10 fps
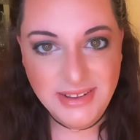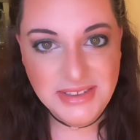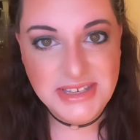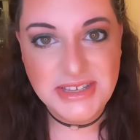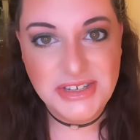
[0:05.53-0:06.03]

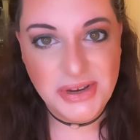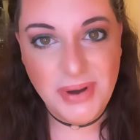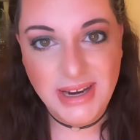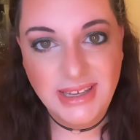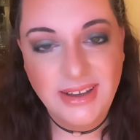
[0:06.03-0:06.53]
This is
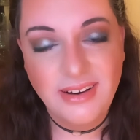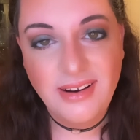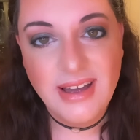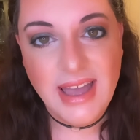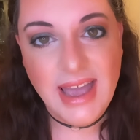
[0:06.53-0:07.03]
Joanna here,
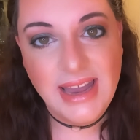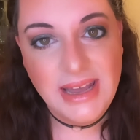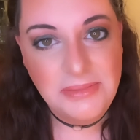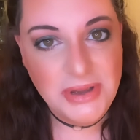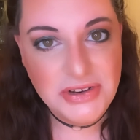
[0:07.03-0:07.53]
and
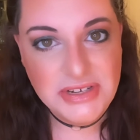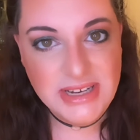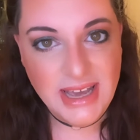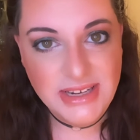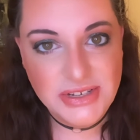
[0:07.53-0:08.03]
I'm here
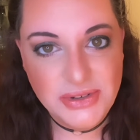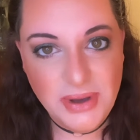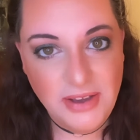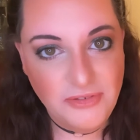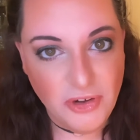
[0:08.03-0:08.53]
today to do
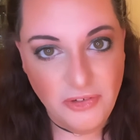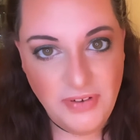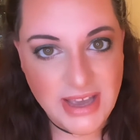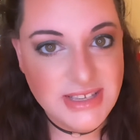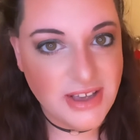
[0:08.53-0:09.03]
a full
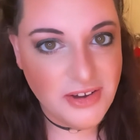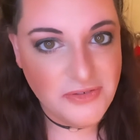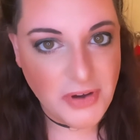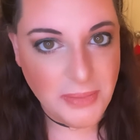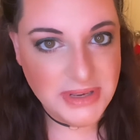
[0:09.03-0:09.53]
face of
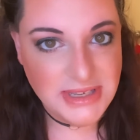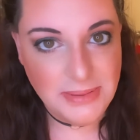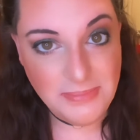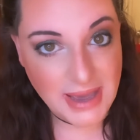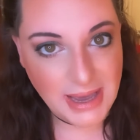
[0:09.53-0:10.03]
pharmacy
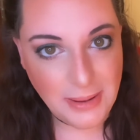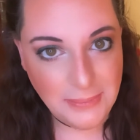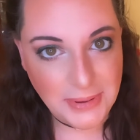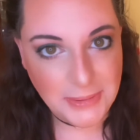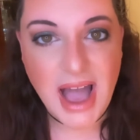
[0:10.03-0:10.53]
makeup.
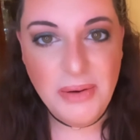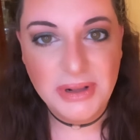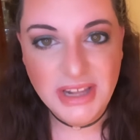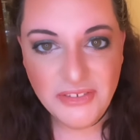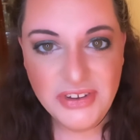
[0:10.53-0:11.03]
I would
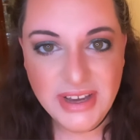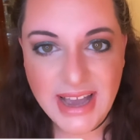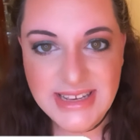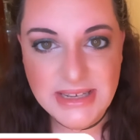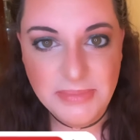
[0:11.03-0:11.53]
love for you
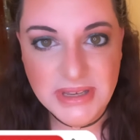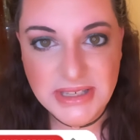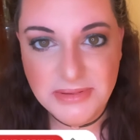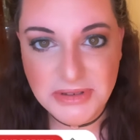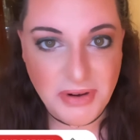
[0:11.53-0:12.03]
guys to be a
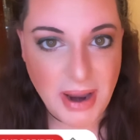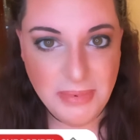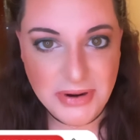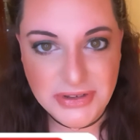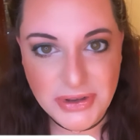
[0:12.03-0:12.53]

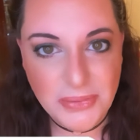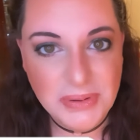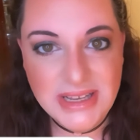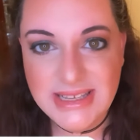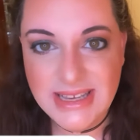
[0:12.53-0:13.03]
subscriber, so
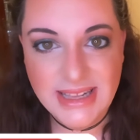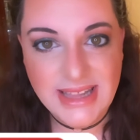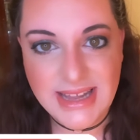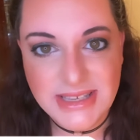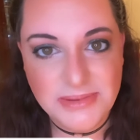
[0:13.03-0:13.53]
please hit
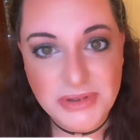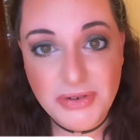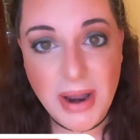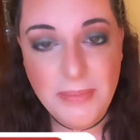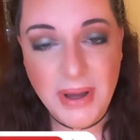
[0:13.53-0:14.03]
that
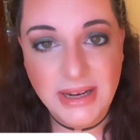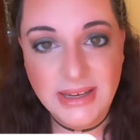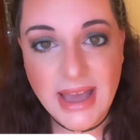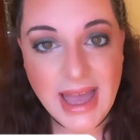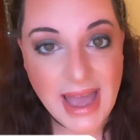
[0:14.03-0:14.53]
subscribe button
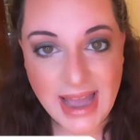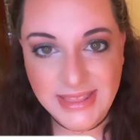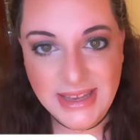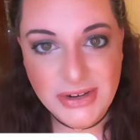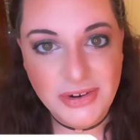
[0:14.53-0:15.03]
and
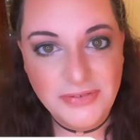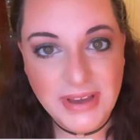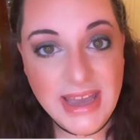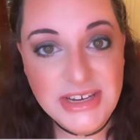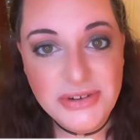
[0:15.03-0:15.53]
that
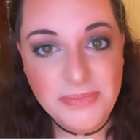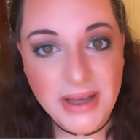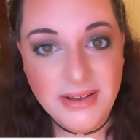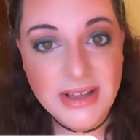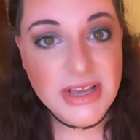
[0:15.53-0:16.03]
notification
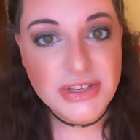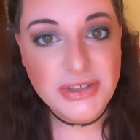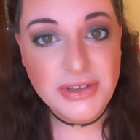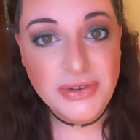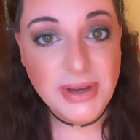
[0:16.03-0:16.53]
bell so
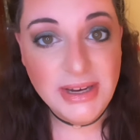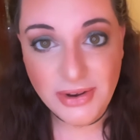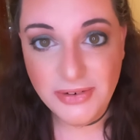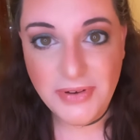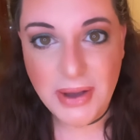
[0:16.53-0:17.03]
that you get
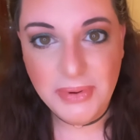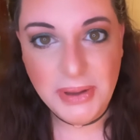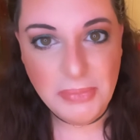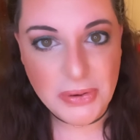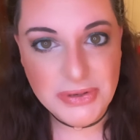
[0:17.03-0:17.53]
notified when I
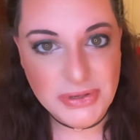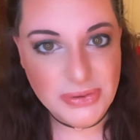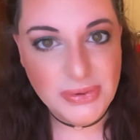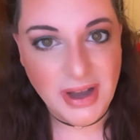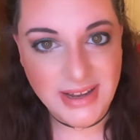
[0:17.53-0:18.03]
post
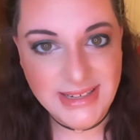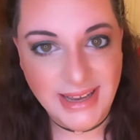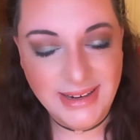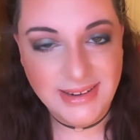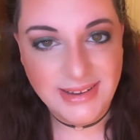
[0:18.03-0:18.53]
new
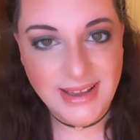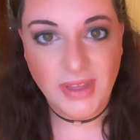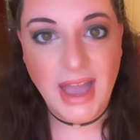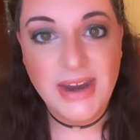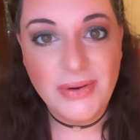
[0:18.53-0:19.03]
content.
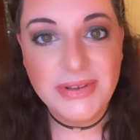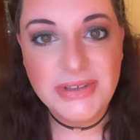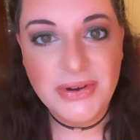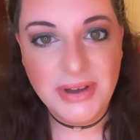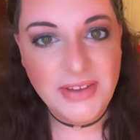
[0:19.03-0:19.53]
And
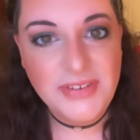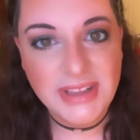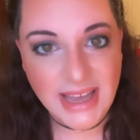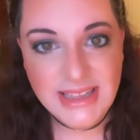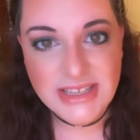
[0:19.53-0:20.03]
also, if you
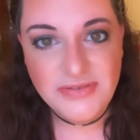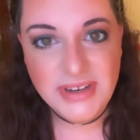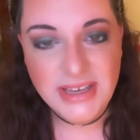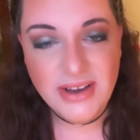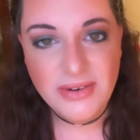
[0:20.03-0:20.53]
like this
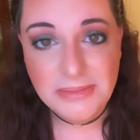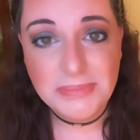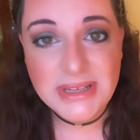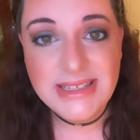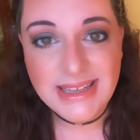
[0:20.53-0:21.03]
video,
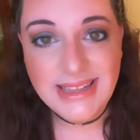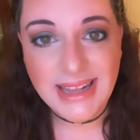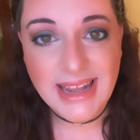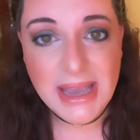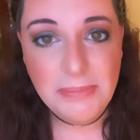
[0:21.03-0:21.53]
please hit that
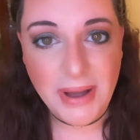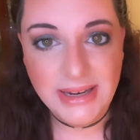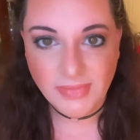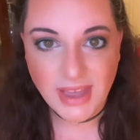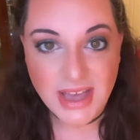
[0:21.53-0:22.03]
like
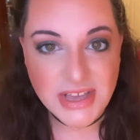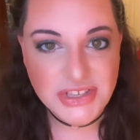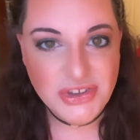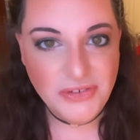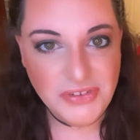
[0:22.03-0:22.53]
button.
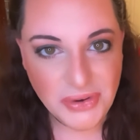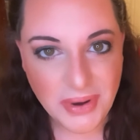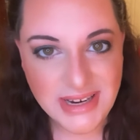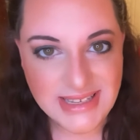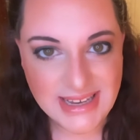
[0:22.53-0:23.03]
So if you
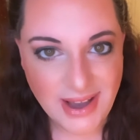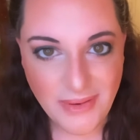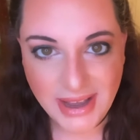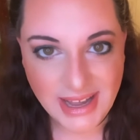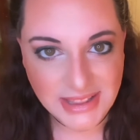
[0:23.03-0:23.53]
want to see how
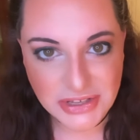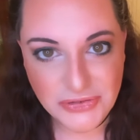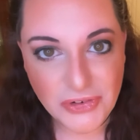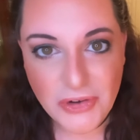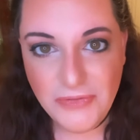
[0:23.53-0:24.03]
I got this
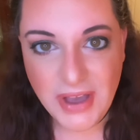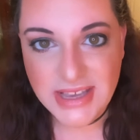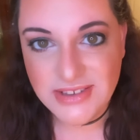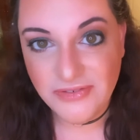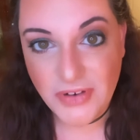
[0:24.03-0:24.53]
full
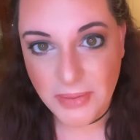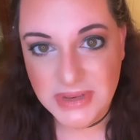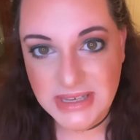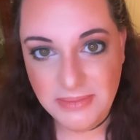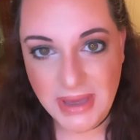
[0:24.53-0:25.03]
face of
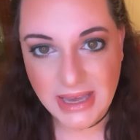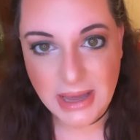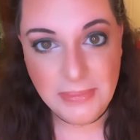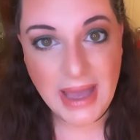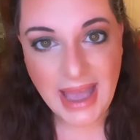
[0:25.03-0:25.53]
pharmacy
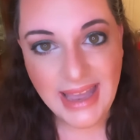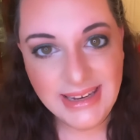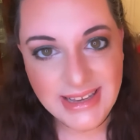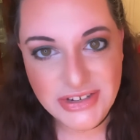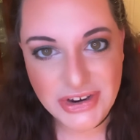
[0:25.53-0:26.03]
makeup and
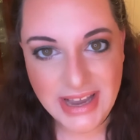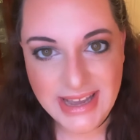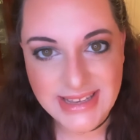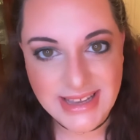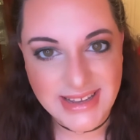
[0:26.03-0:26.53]
get your
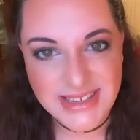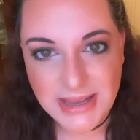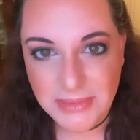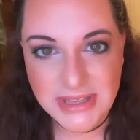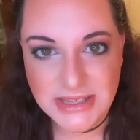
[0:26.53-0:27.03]
hands on
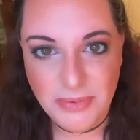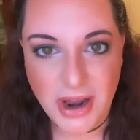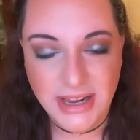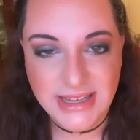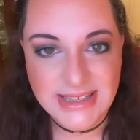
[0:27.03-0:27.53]
some of these
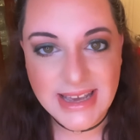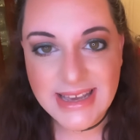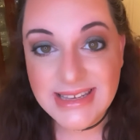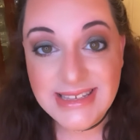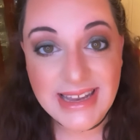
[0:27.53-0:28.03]
products,
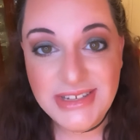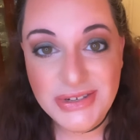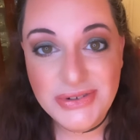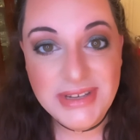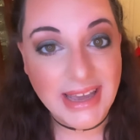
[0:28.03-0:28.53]
stay
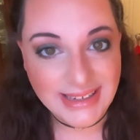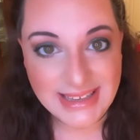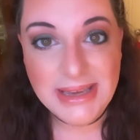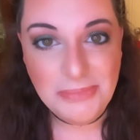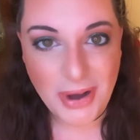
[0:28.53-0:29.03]
tuned and
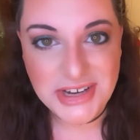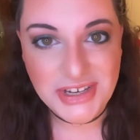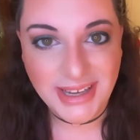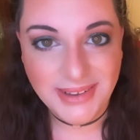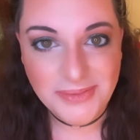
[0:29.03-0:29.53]
keep watching.